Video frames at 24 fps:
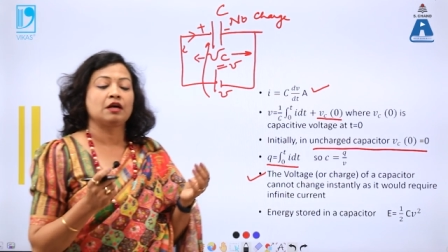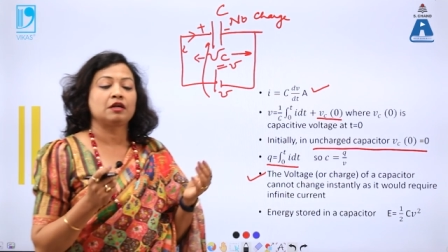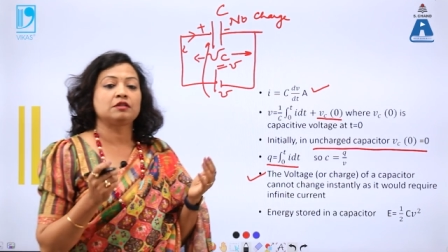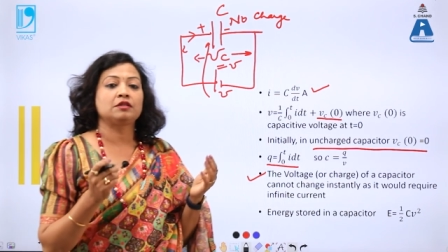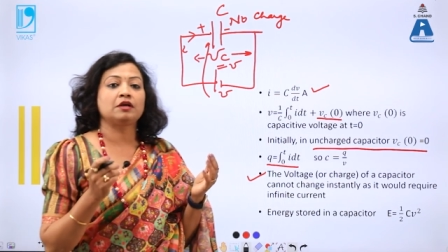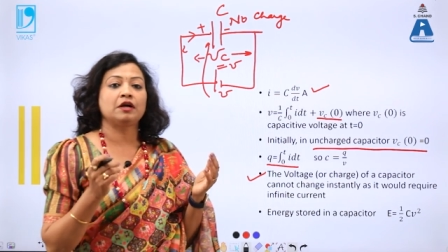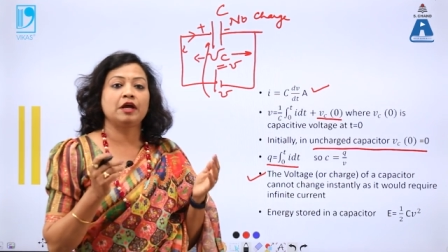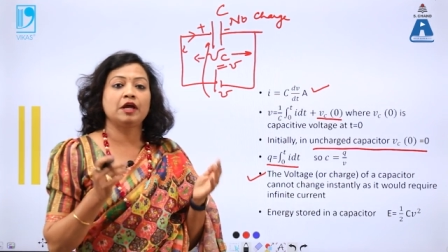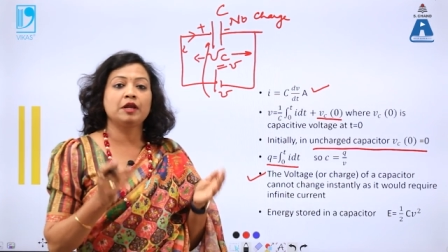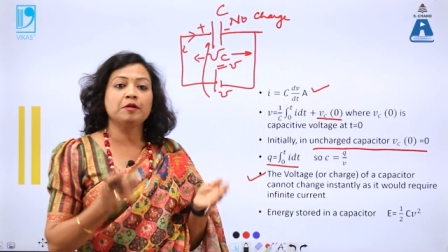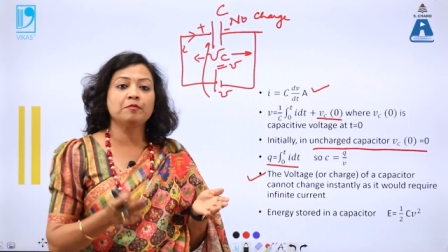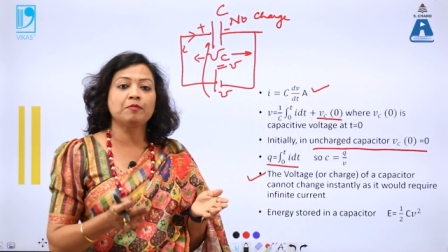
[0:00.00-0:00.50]

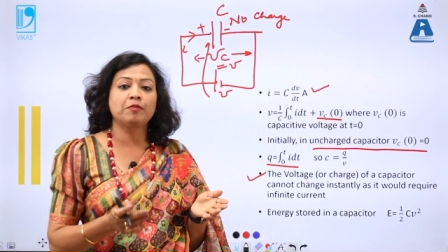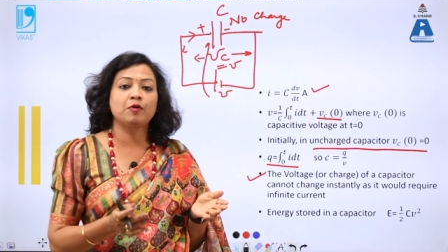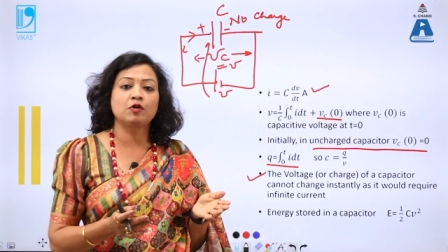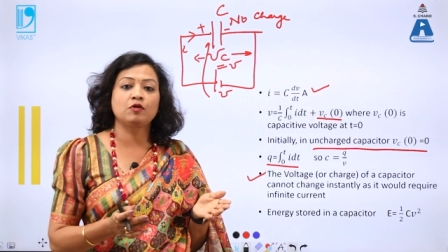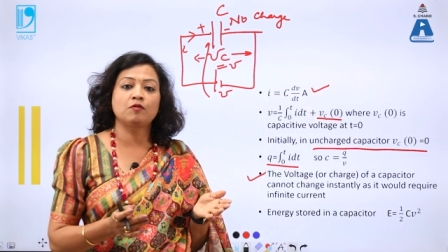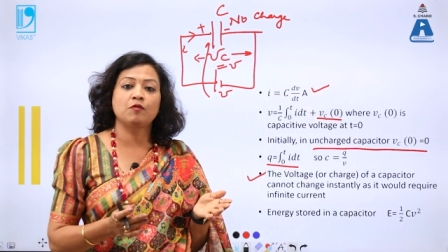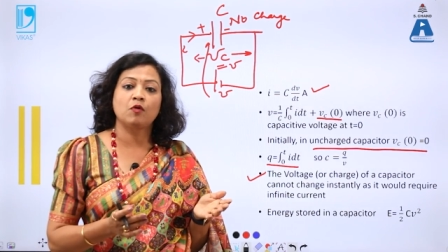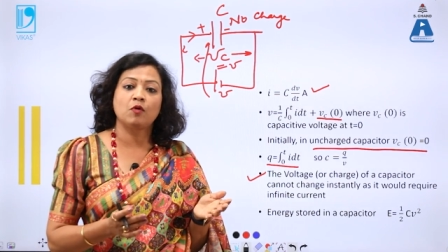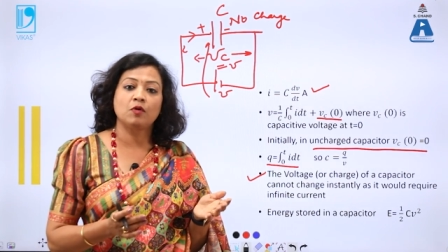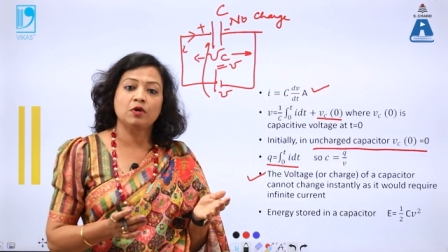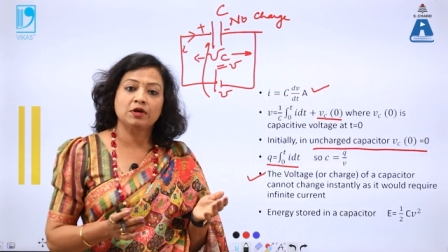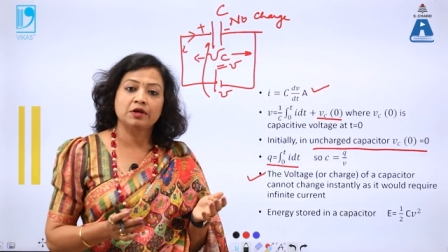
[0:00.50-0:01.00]
the input
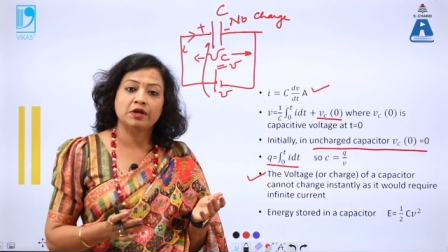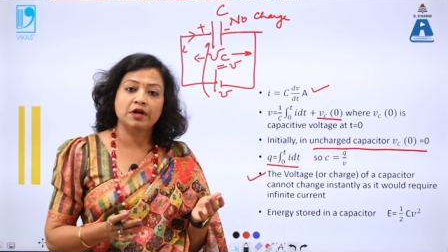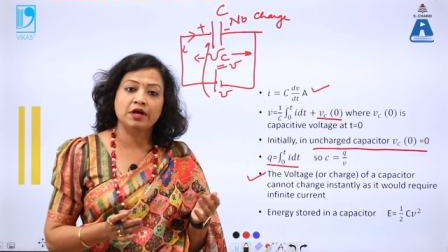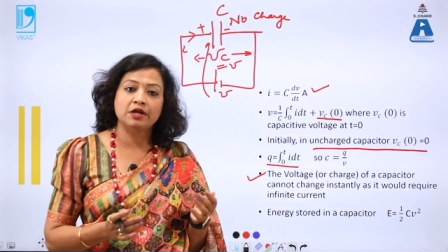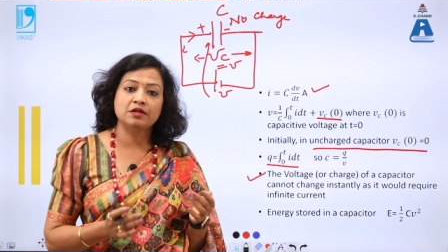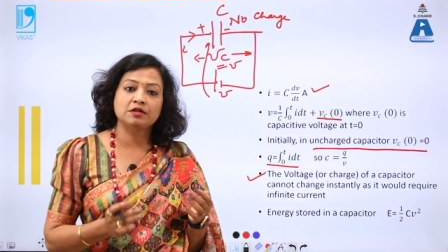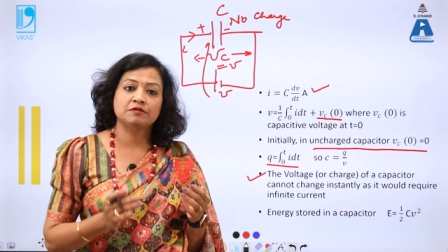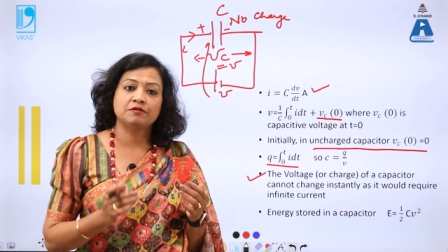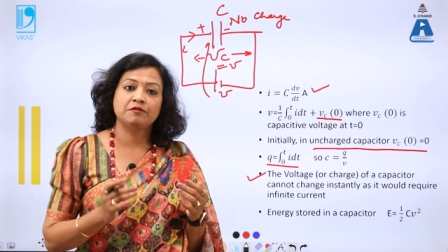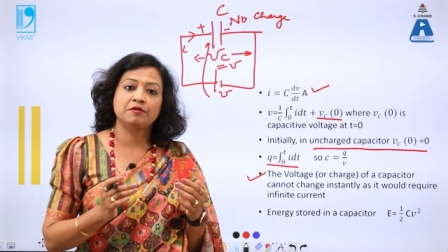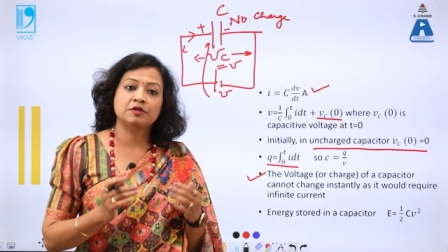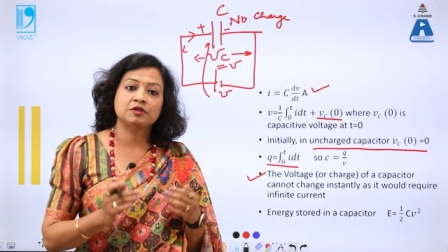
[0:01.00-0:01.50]

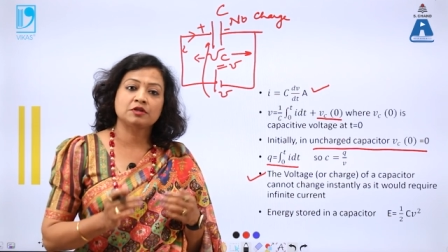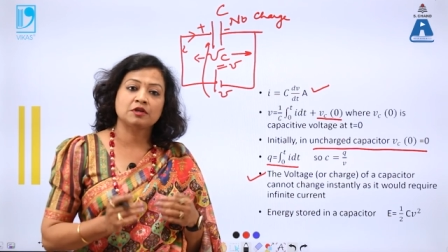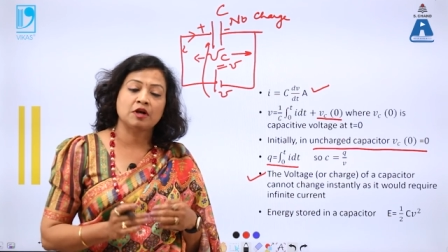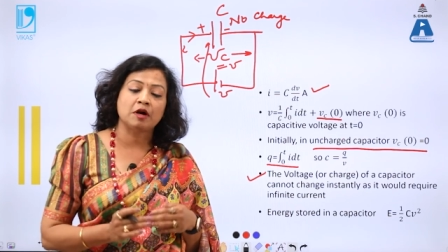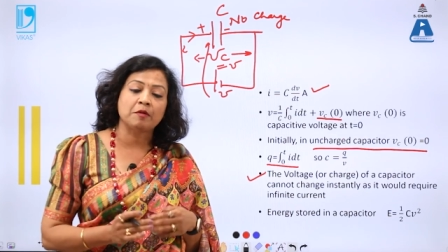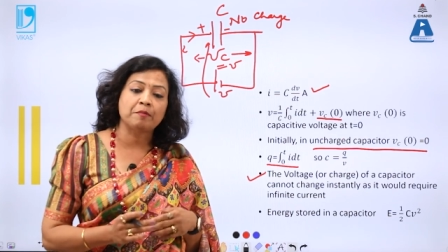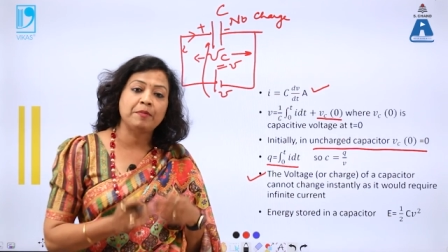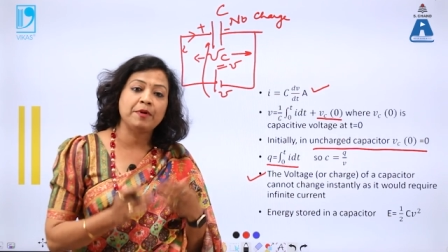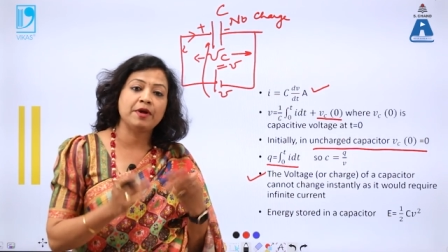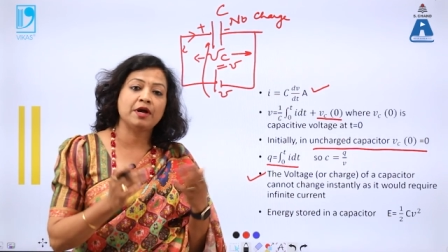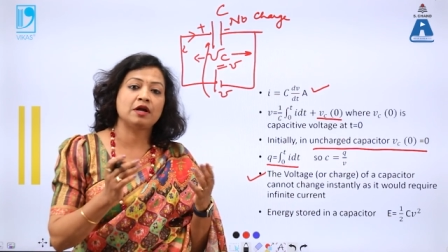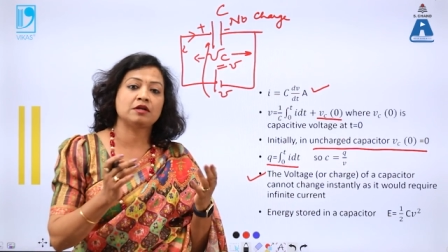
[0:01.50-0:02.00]
voltage which
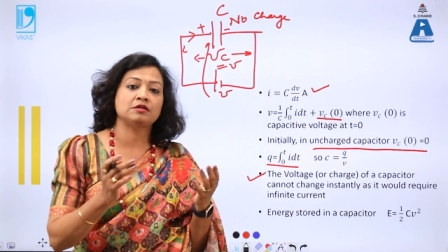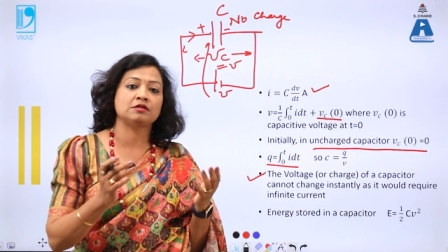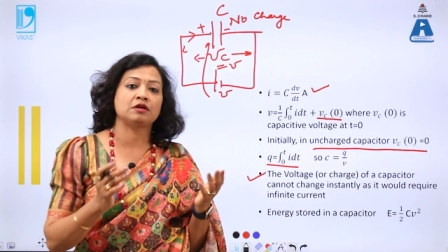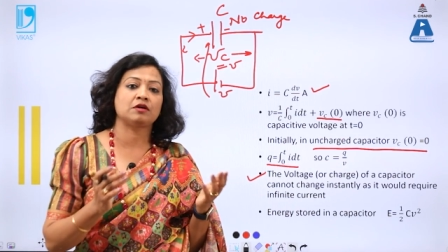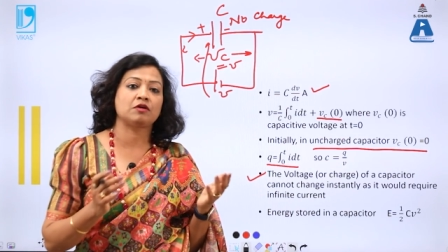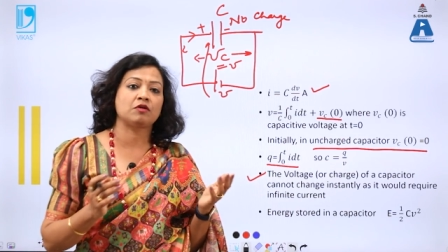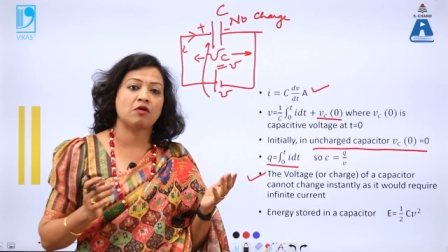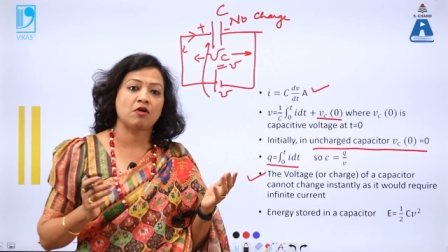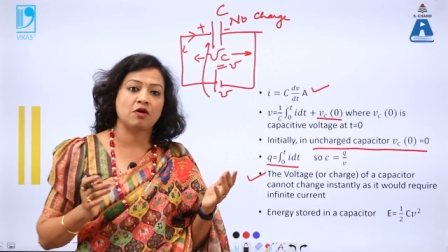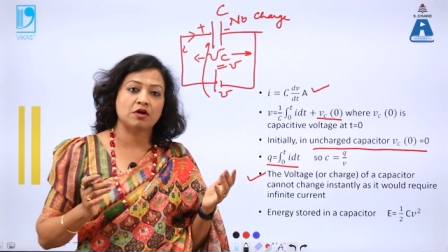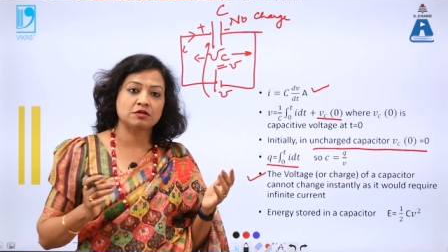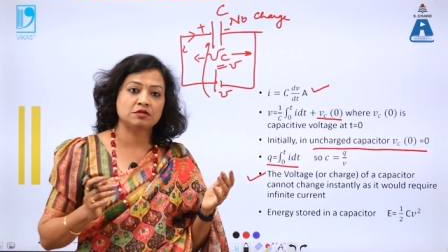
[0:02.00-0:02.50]
appears
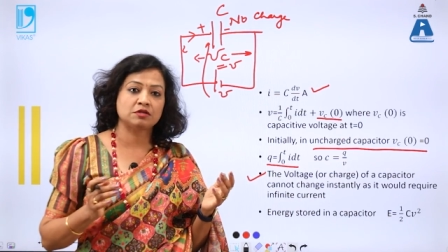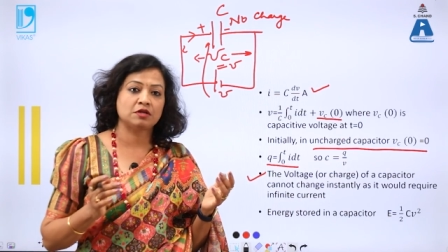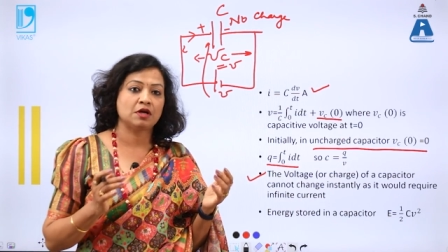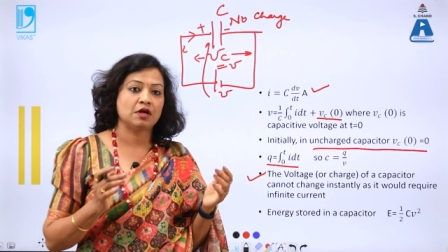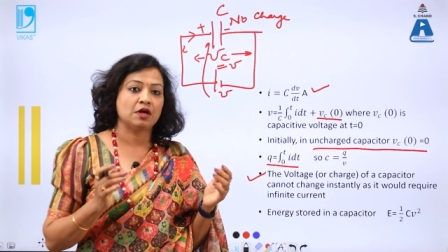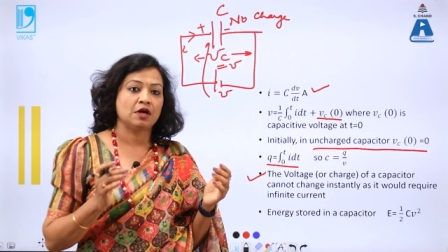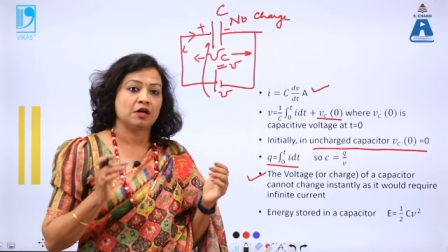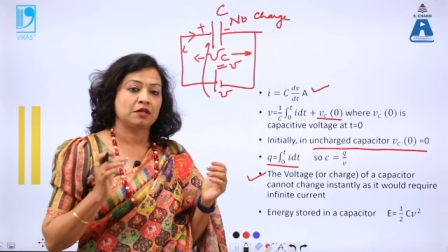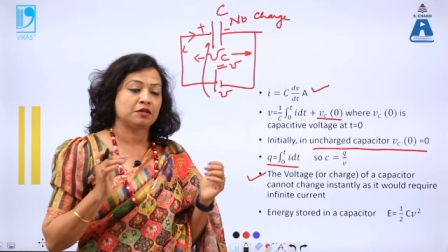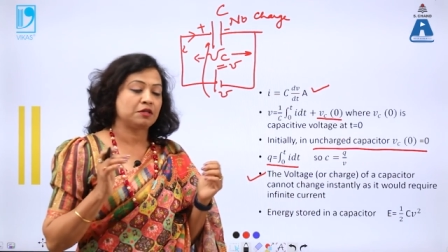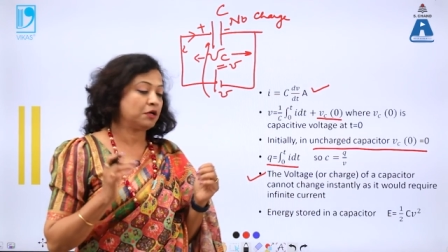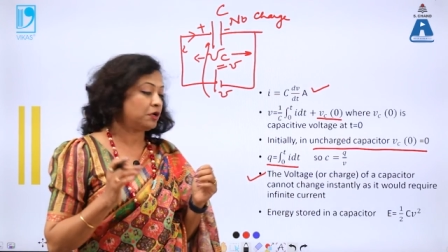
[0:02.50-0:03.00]
across
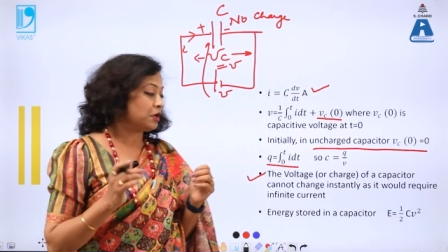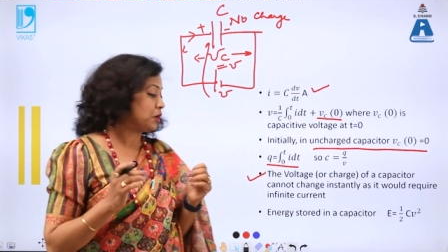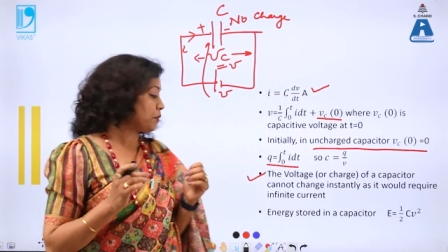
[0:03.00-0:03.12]
the